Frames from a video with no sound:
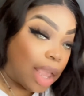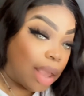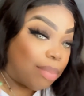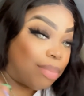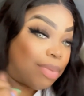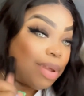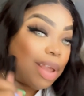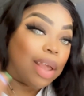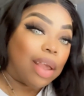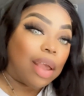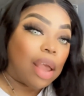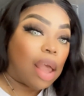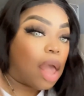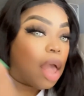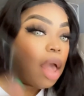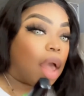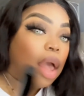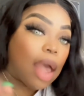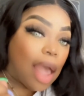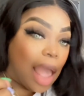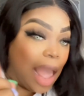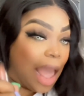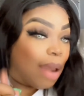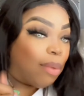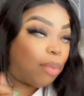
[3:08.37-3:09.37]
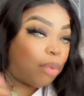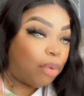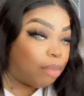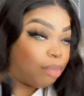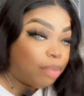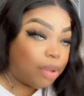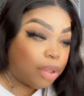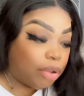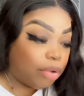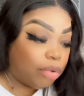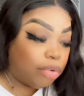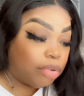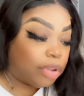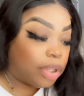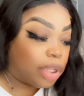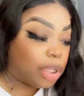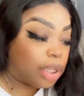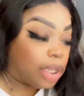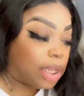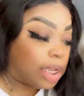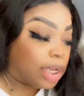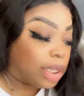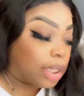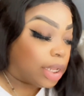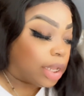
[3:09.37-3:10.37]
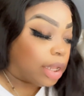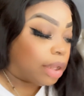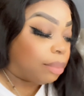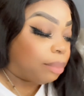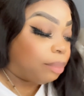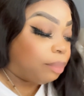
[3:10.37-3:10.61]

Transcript: but I won't be using it like that.